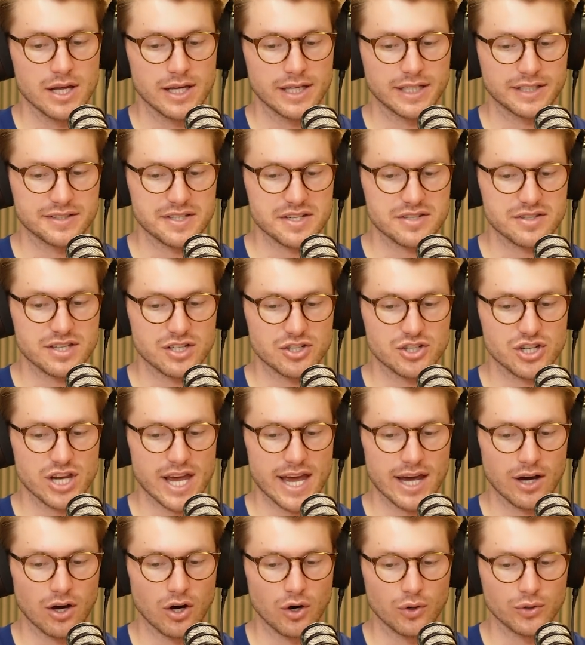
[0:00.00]
existing
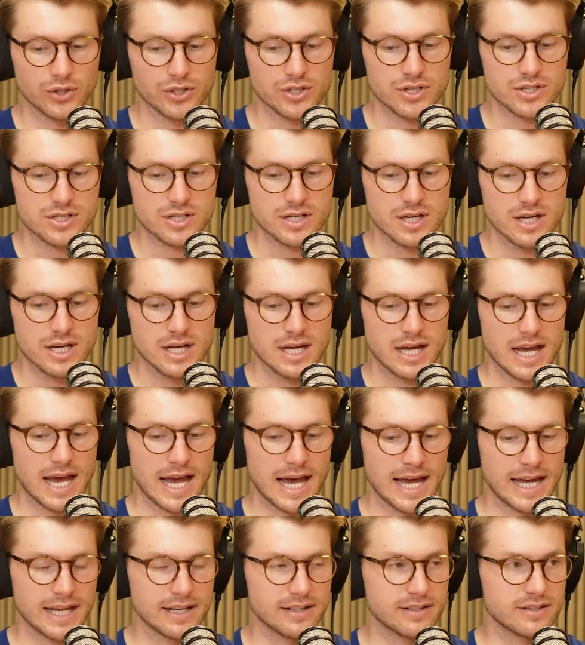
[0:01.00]
shareholders.
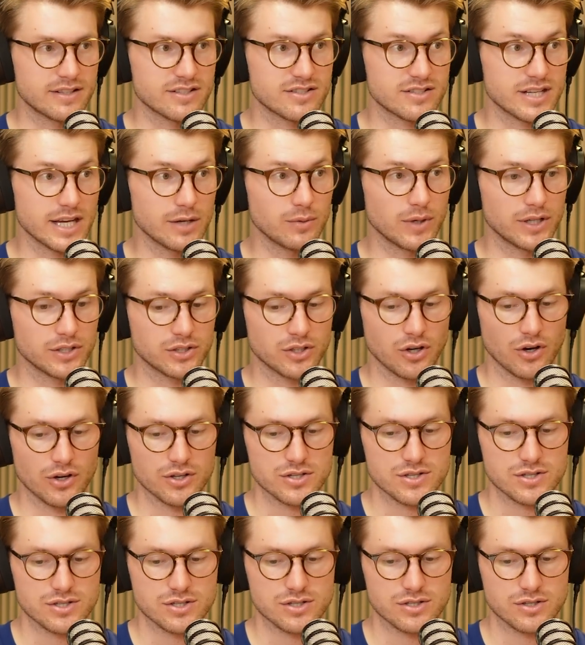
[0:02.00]
And the C1
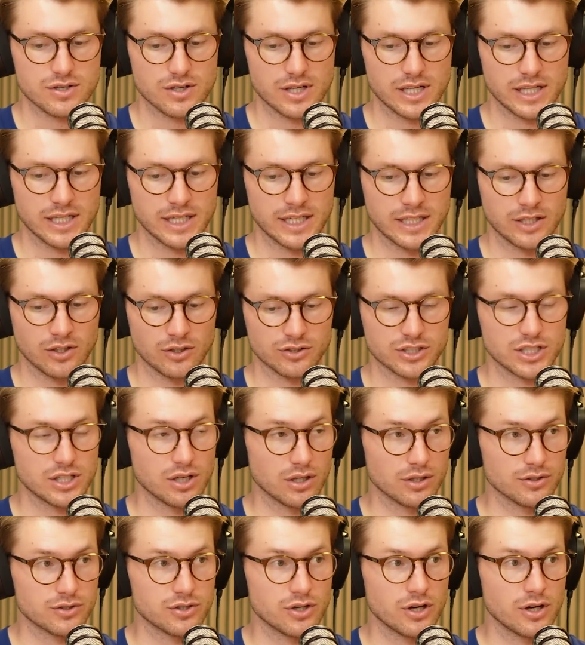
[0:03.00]
costs in Aussie
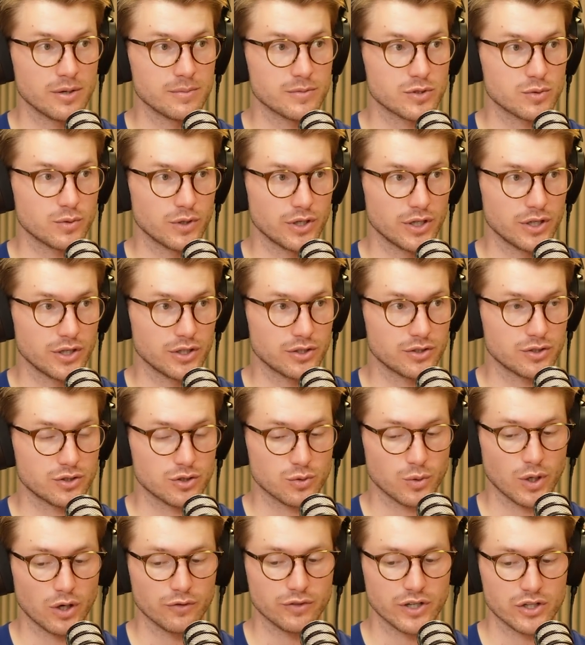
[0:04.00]
dollar terms were
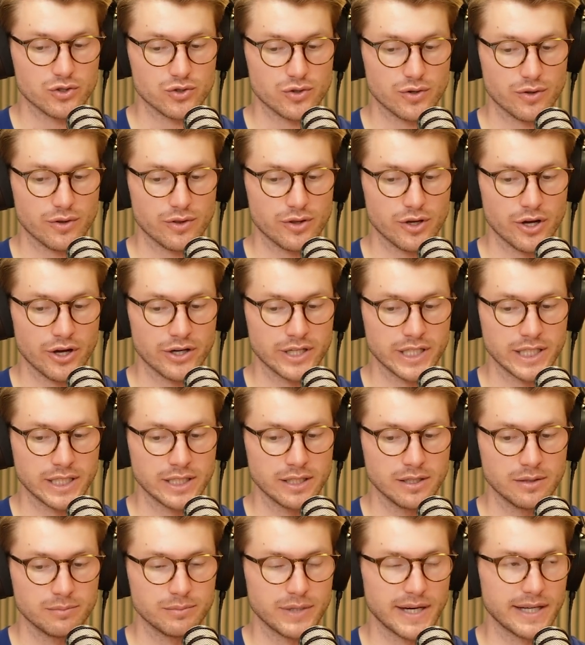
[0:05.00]

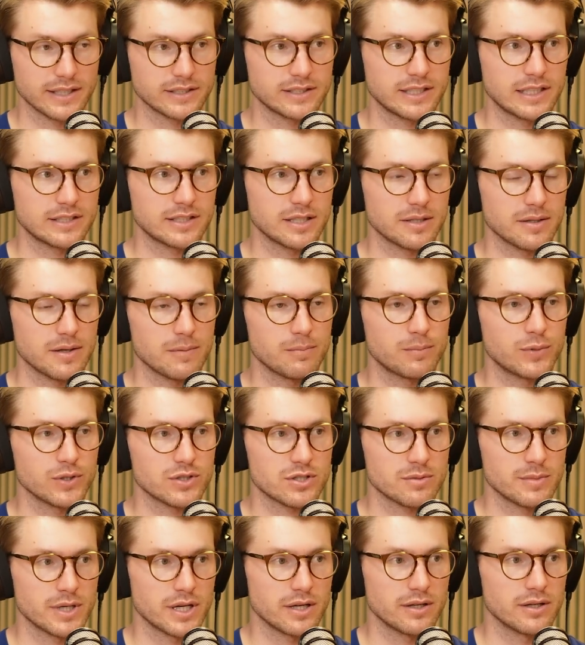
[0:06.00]
$1,230.
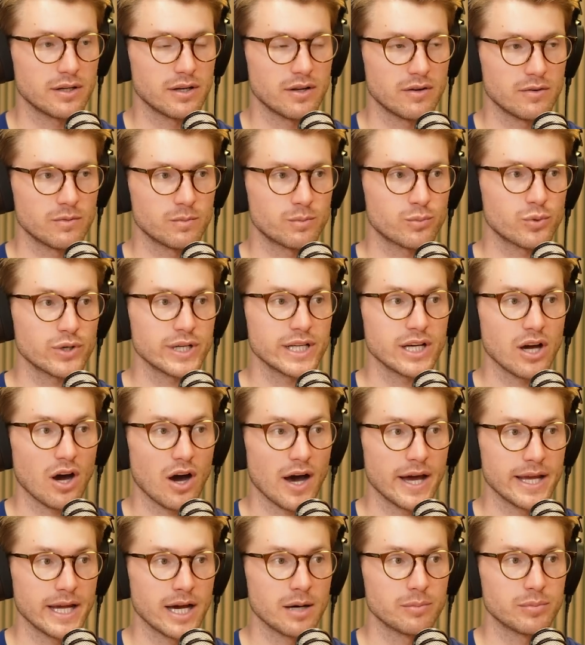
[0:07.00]
Puts them pretty
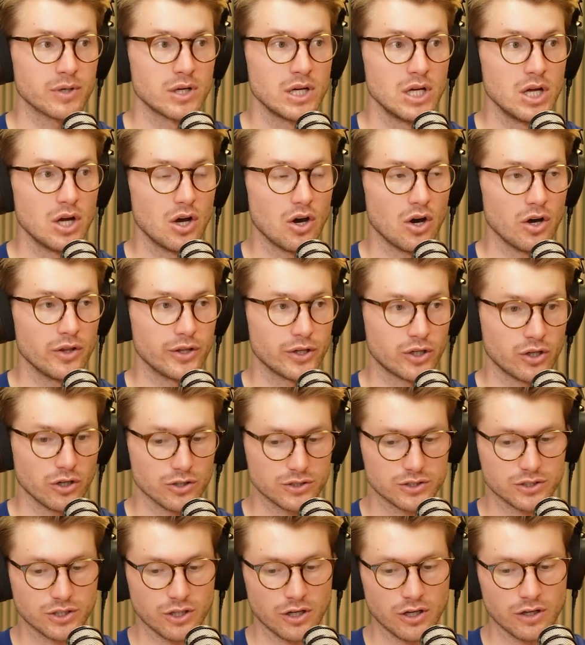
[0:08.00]
high up on the
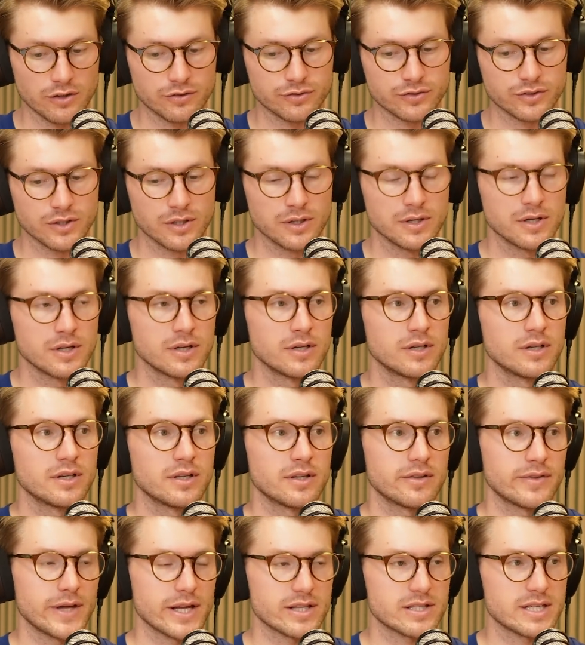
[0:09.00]
cost curve.
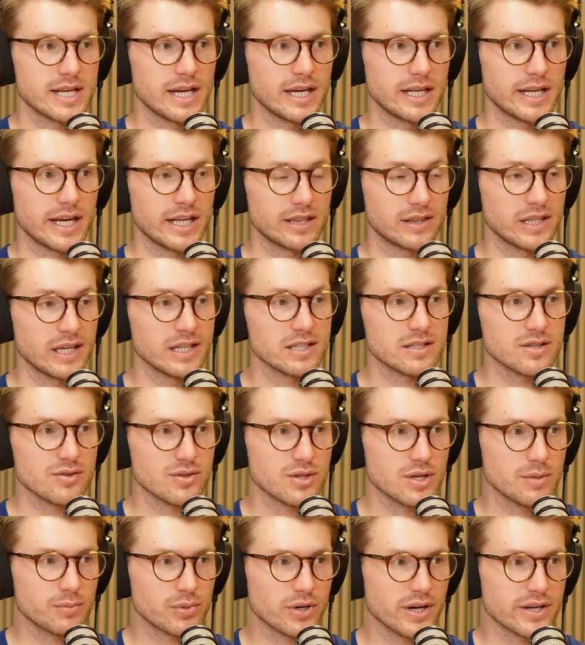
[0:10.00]
That said, at these
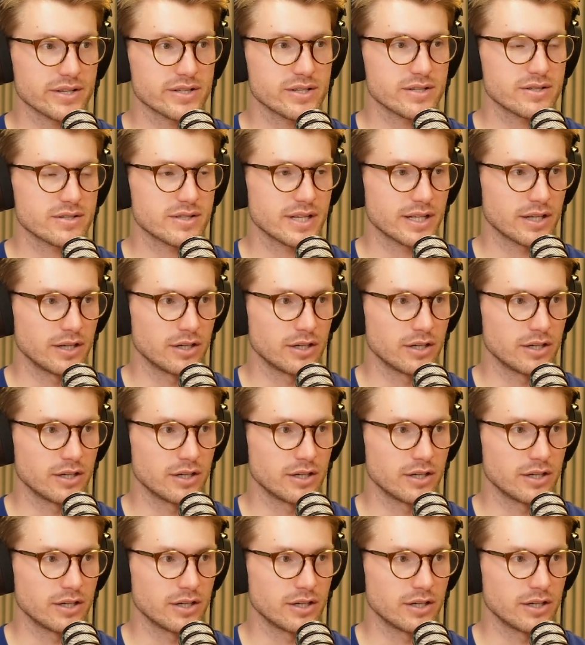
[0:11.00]
lithium prices, they're